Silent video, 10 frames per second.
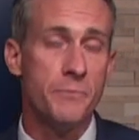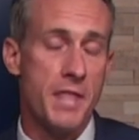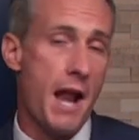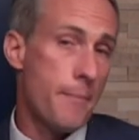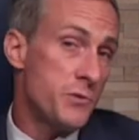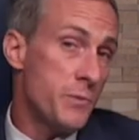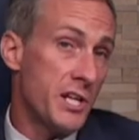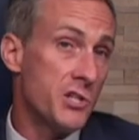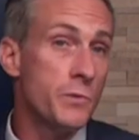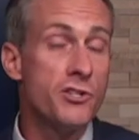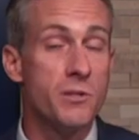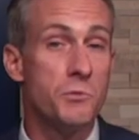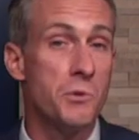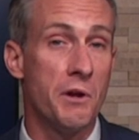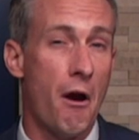And when that happens, we can switch
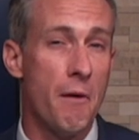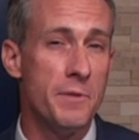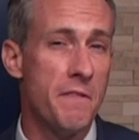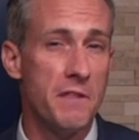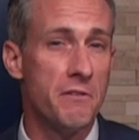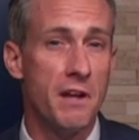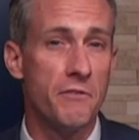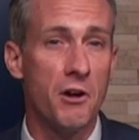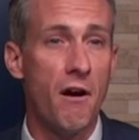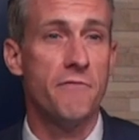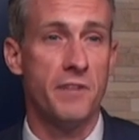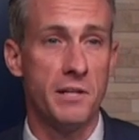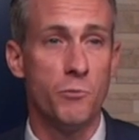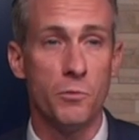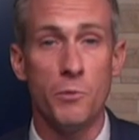them to an ARB, and then they don't have a cough
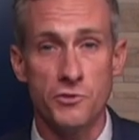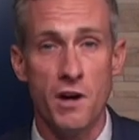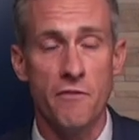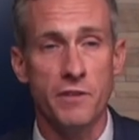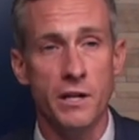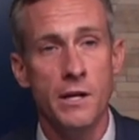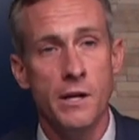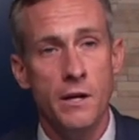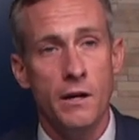anymore most often.